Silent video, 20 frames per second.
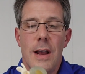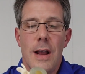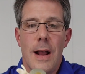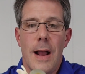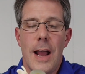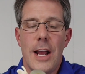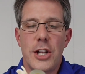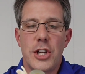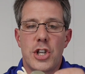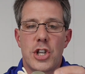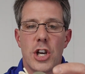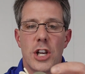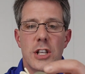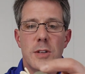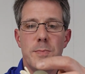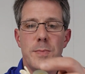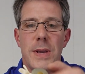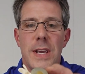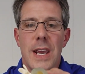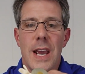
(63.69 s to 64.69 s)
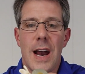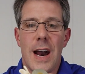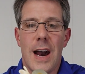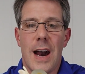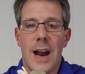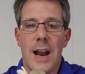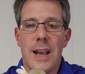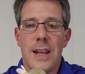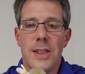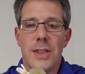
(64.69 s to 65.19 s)
And just
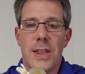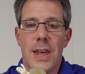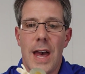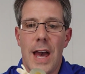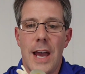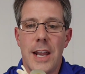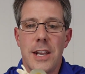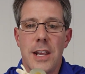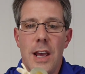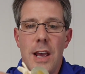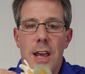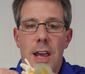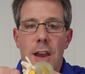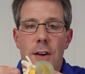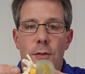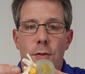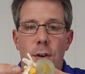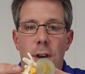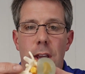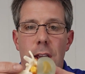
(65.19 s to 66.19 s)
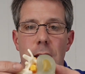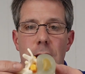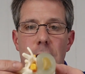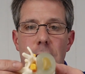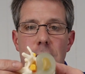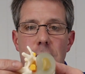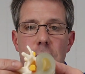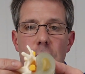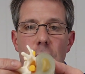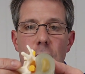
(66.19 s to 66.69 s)
behind that, if we
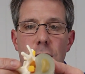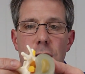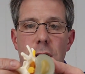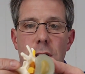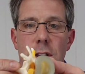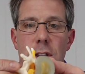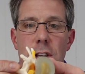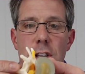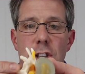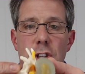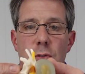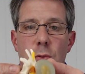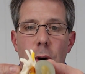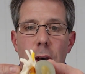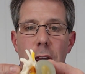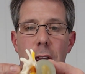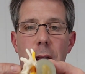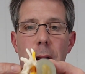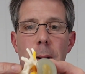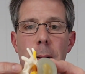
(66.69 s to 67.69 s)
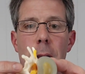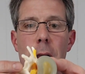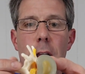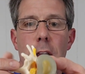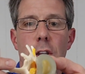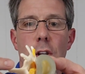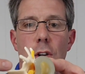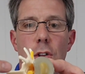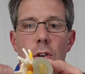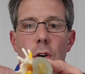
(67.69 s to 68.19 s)
tilt it this way,
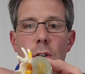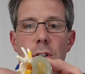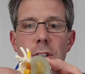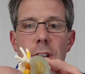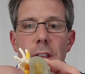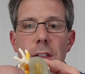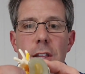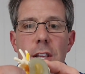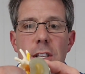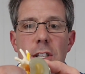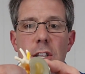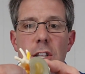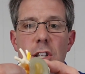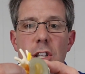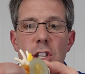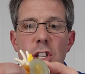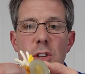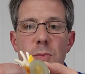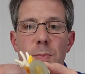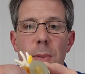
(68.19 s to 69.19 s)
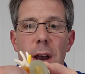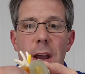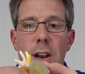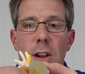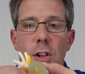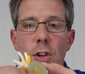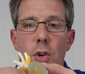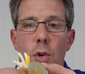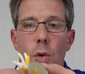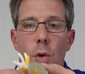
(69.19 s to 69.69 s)
you'll notice that this is the
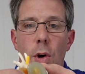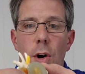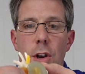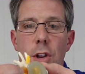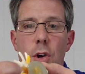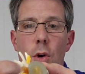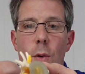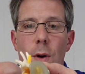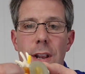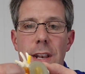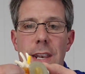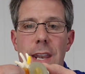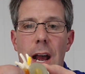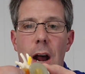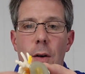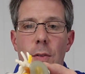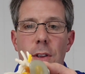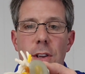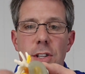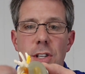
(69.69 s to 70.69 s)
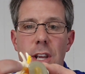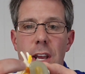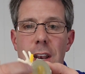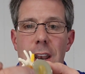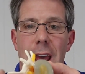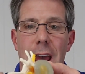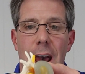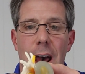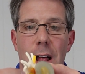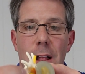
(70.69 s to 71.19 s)
spinal cord going down this
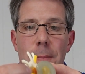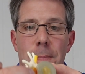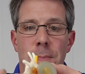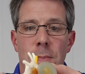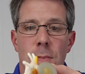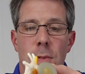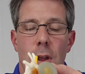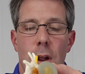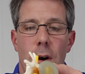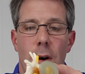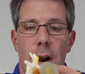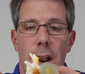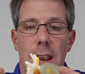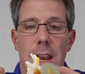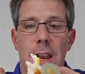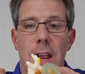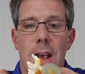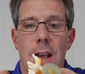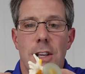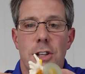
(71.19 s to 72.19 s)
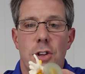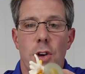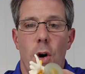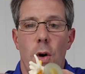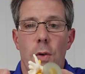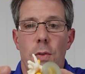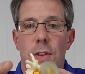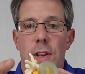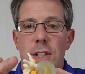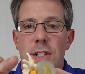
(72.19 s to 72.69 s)
canal. All right. So
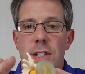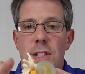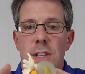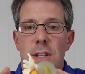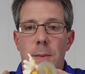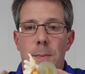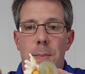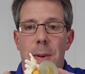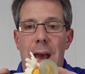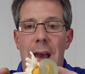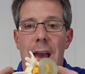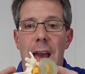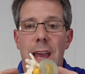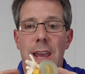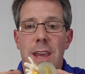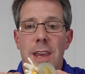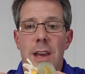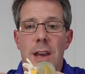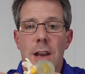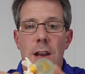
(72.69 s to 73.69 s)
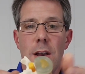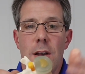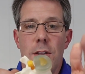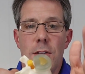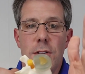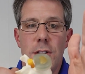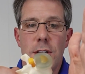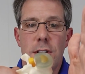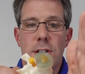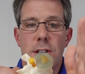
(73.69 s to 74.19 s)
this is the back,
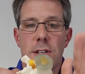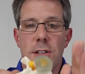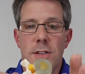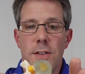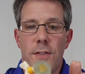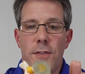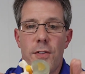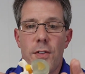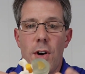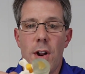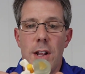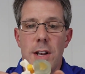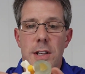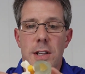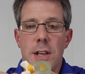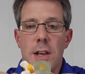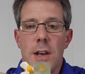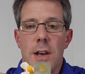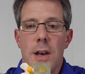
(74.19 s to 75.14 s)
this is the front.